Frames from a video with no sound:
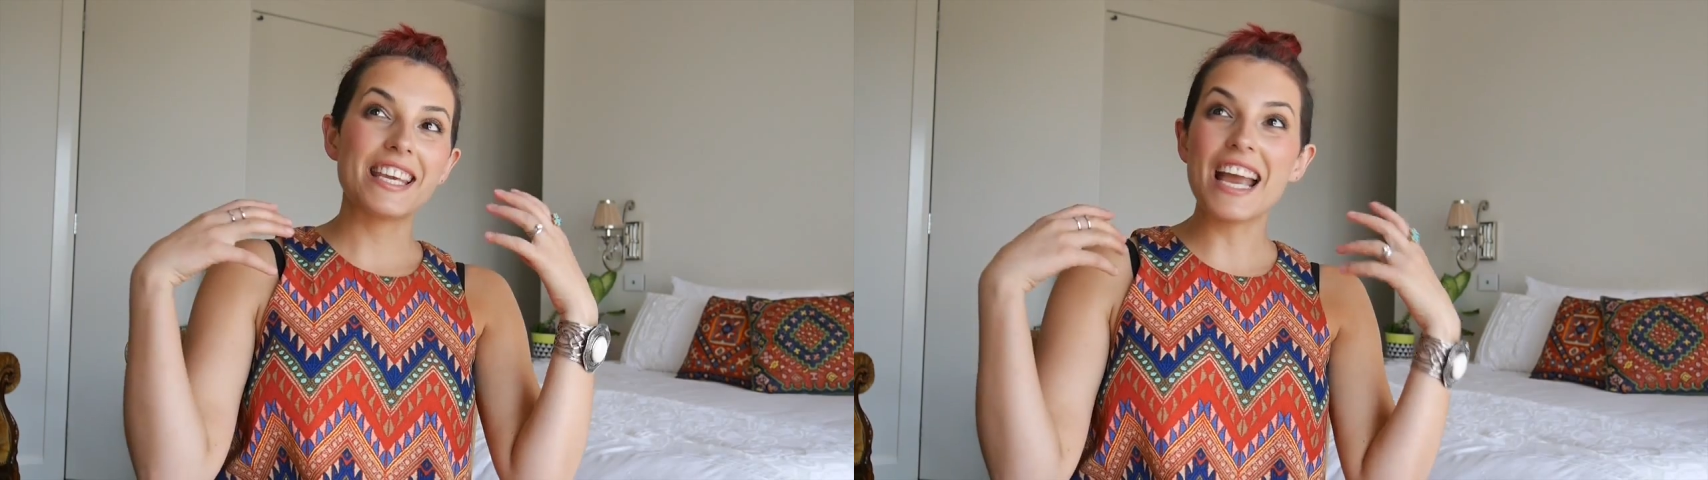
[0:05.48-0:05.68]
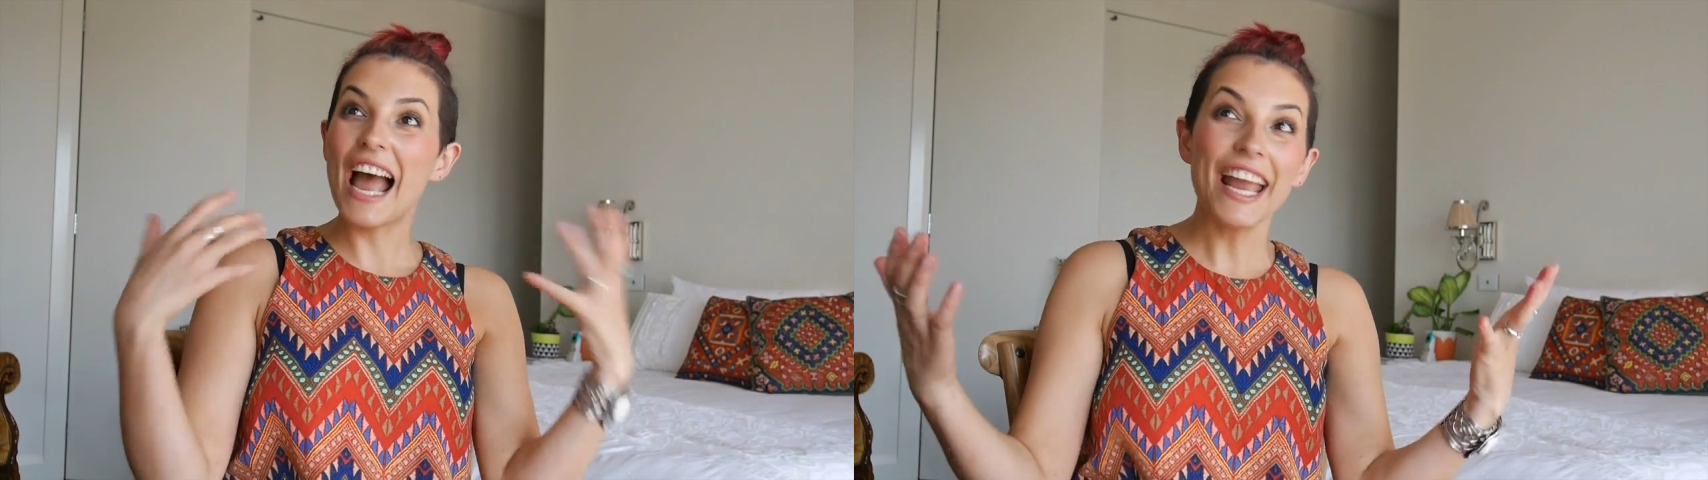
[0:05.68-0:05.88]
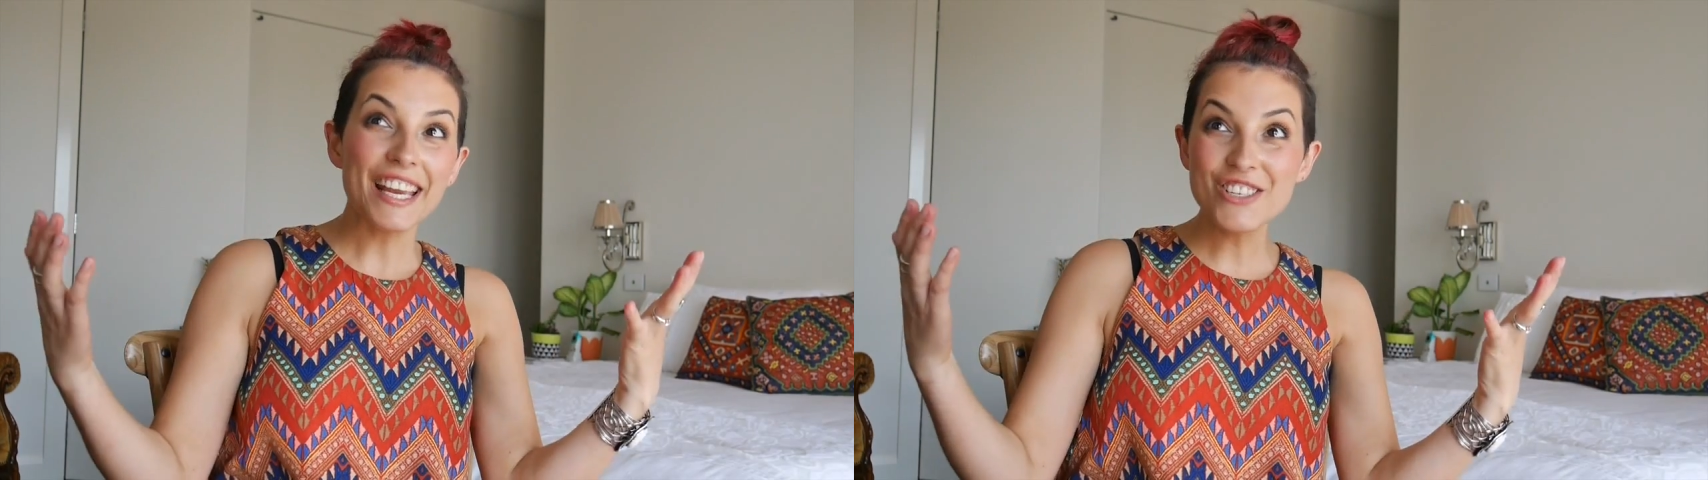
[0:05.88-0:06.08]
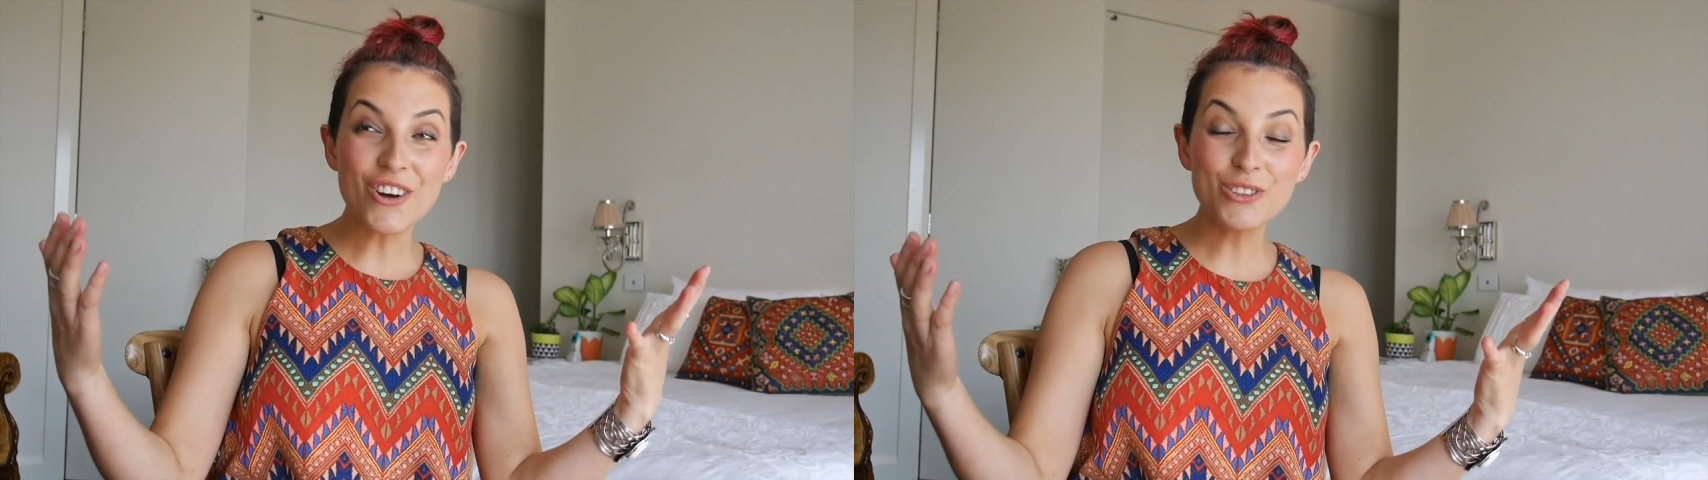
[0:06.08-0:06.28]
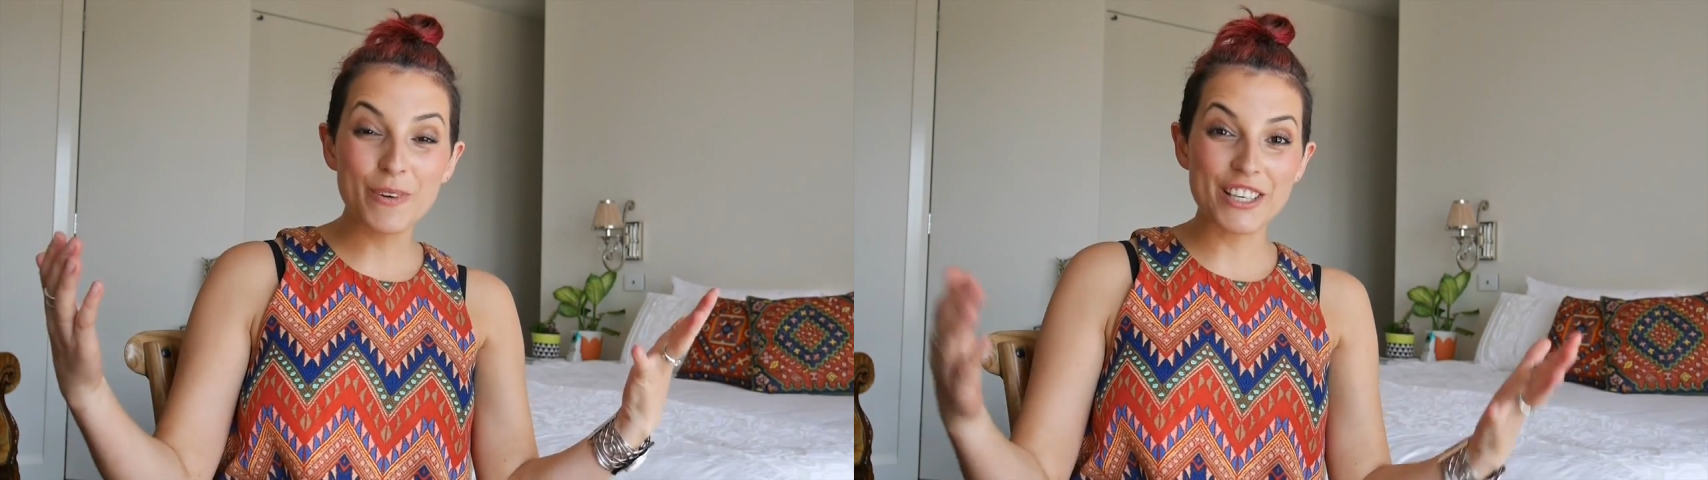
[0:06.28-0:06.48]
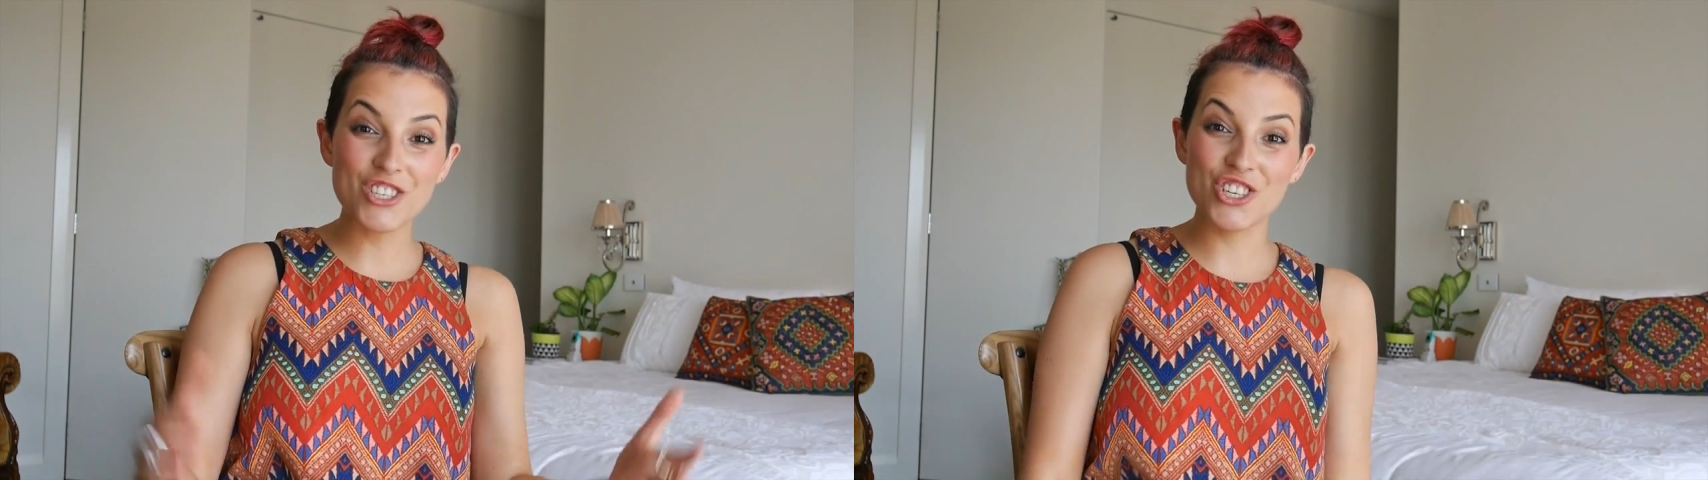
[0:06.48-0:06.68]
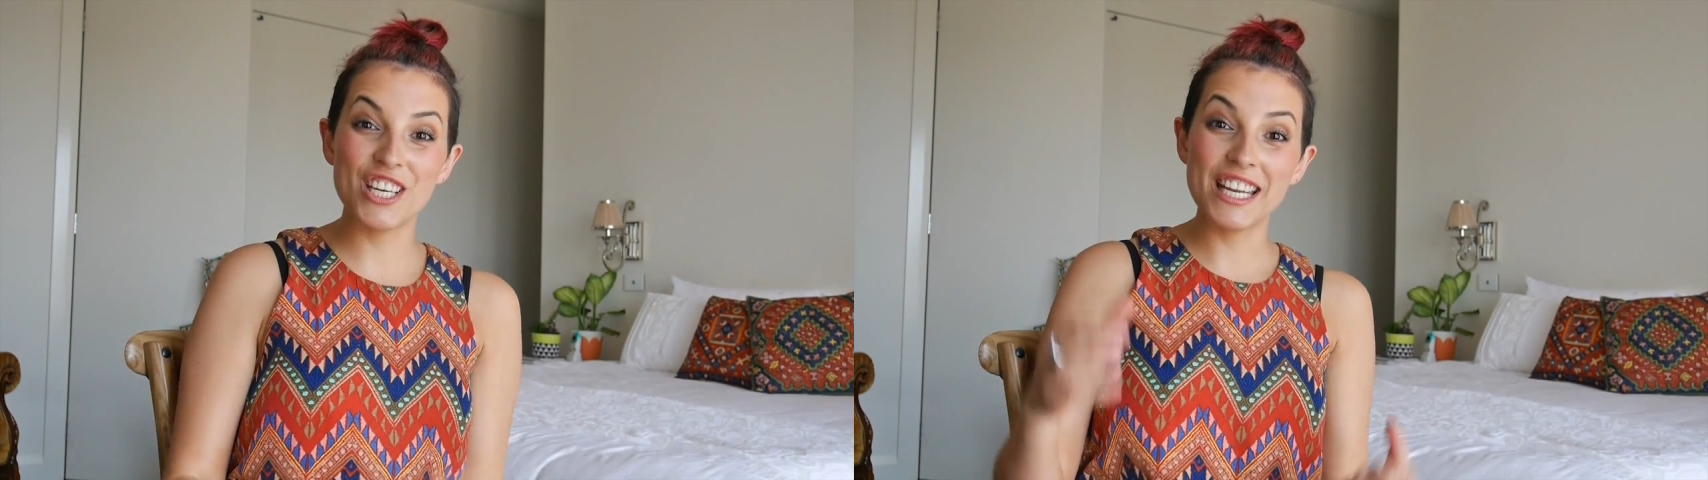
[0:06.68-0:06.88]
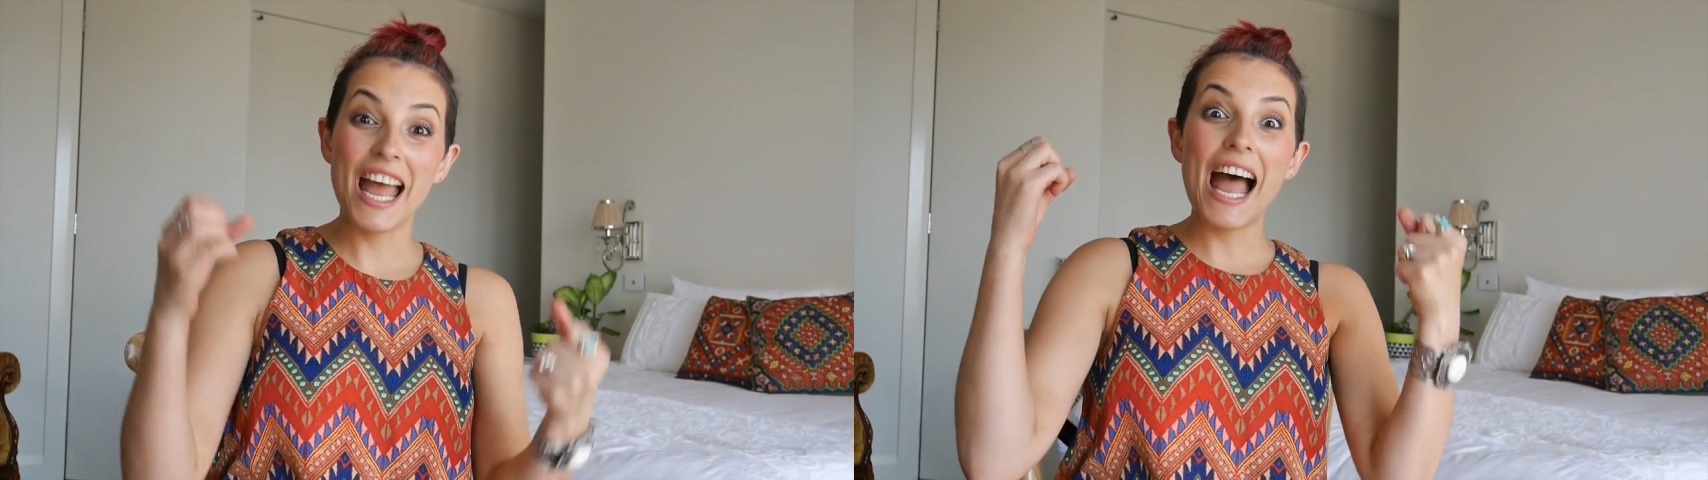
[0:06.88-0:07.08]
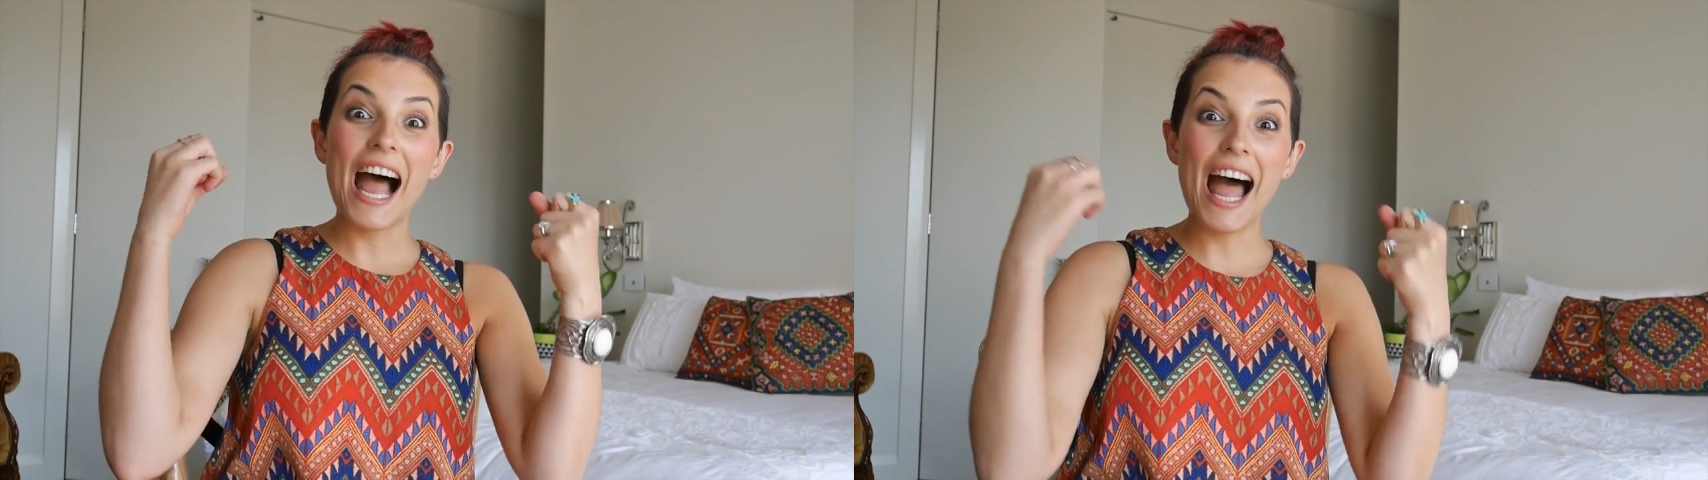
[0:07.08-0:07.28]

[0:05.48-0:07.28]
the age-old question,